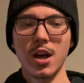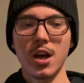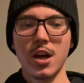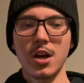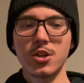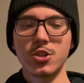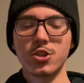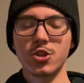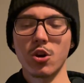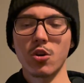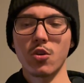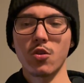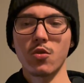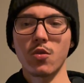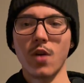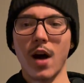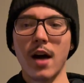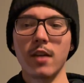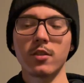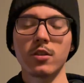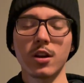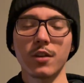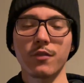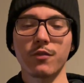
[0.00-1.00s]
So
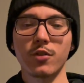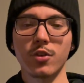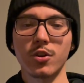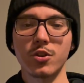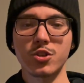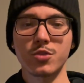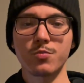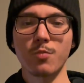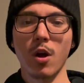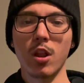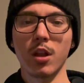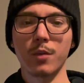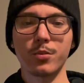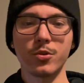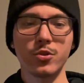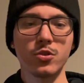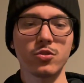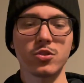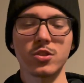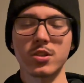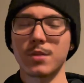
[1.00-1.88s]
I'll look for smaller producers.